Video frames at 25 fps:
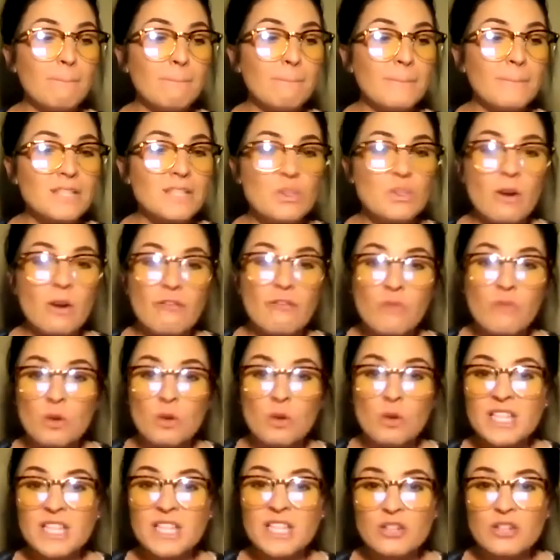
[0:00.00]
So at
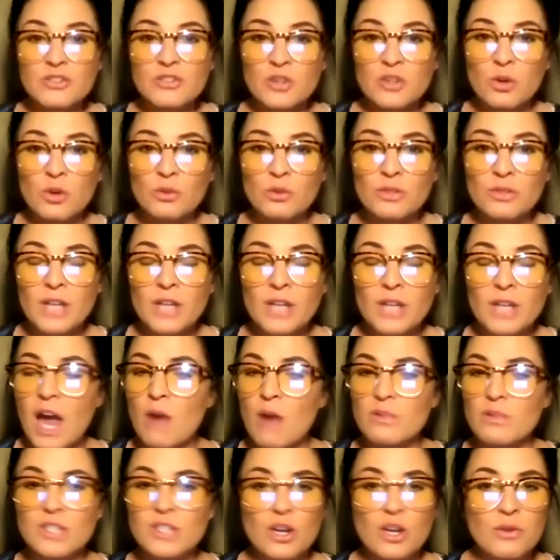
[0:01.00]
14 years old, I
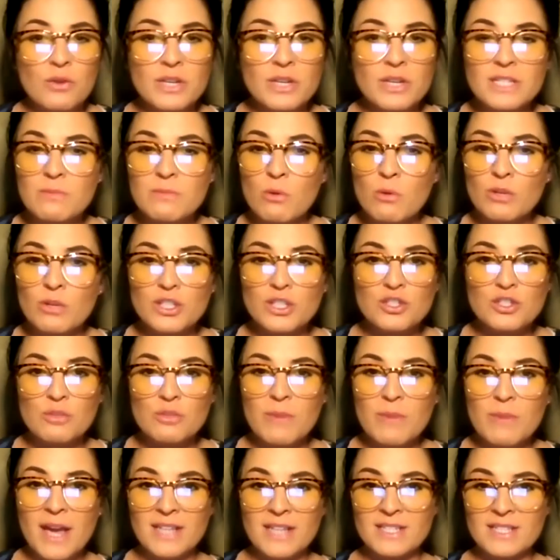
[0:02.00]
was already smoking 2
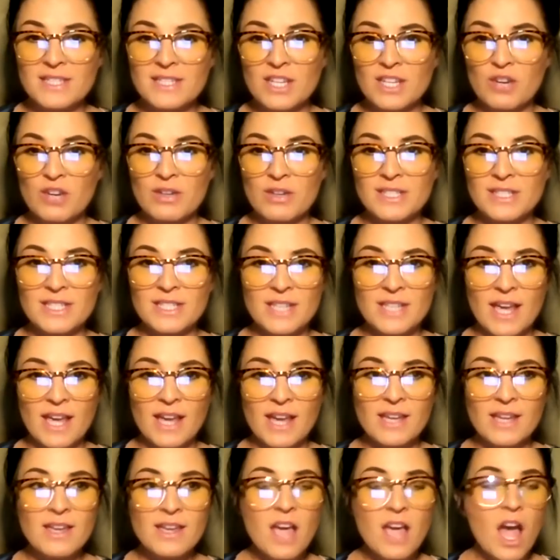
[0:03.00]
packs of cigarettes a
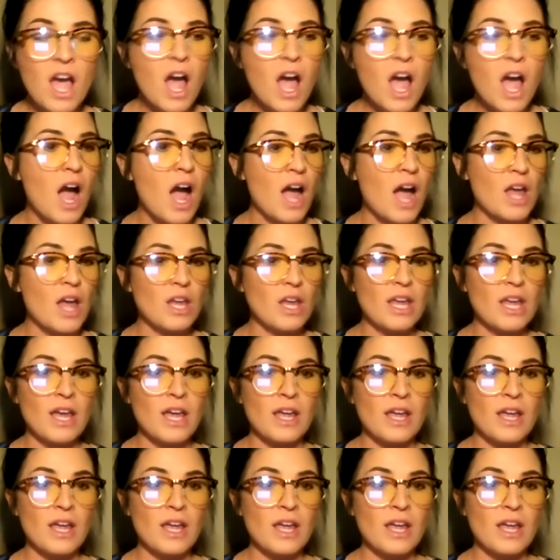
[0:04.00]
day. I